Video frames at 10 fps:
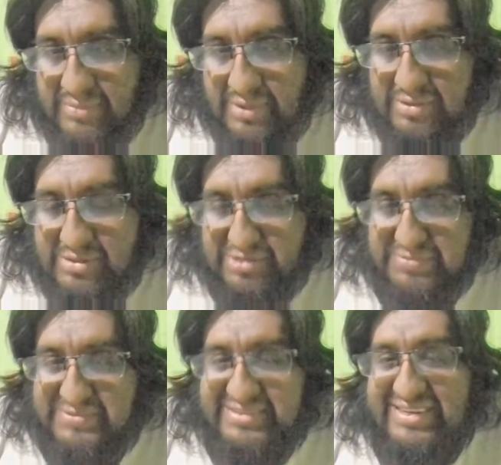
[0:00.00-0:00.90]
Also,
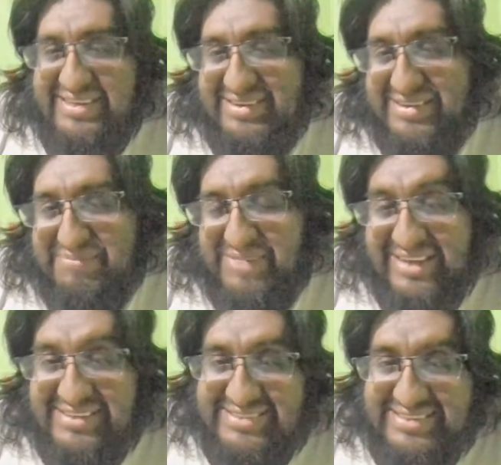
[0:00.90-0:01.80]

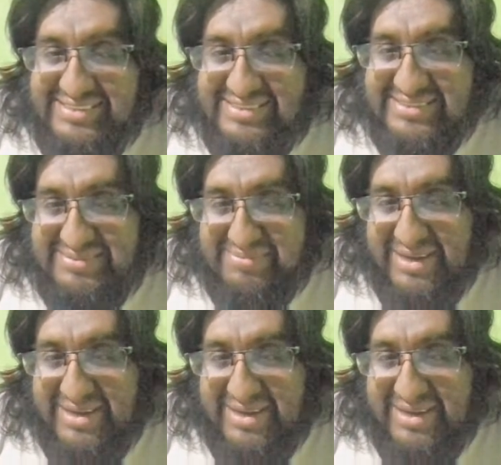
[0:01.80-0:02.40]
replace this